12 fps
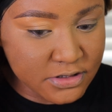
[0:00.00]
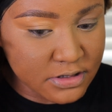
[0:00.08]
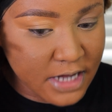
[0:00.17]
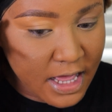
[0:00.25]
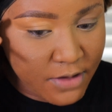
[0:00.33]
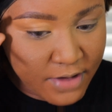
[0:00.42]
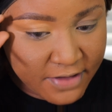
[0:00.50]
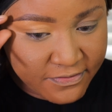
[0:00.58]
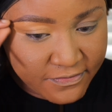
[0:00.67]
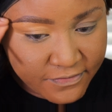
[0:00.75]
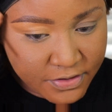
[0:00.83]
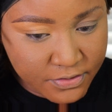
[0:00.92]
on how I
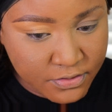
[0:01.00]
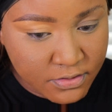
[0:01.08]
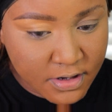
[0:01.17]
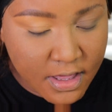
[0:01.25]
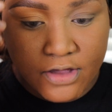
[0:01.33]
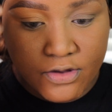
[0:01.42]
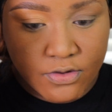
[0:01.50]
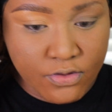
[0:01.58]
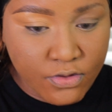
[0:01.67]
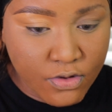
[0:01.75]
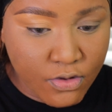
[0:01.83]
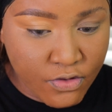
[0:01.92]
feel,
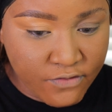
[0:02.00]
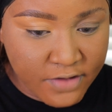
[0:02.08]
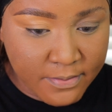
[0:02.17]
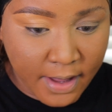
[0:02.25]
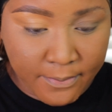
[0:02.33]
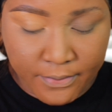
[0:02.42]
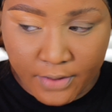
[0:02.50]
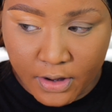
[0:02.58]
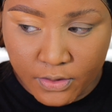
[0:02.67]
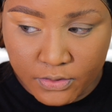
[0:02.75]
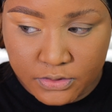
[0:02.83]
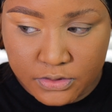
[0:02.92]
go over my
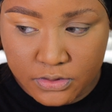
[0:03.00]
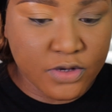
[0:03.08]
brows.